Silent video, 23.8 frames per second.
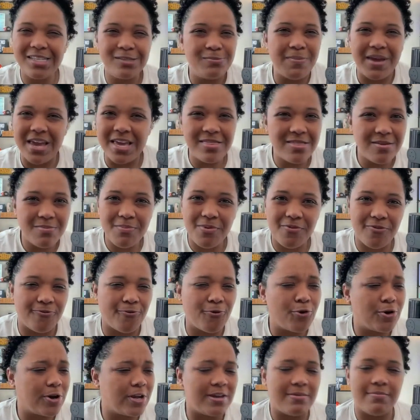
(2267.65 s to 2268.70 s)
made them
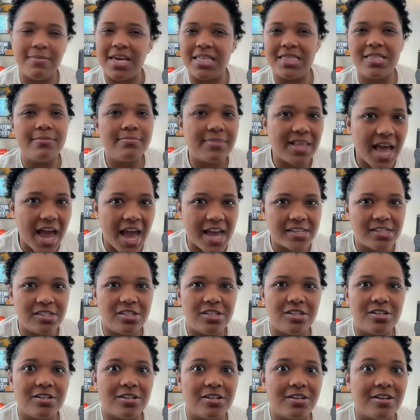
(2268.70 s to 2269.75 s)
before. He made them last
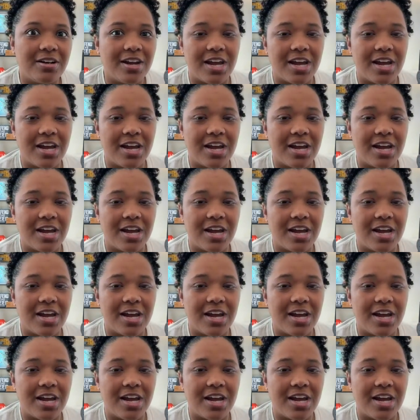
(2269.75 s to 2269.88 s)
year.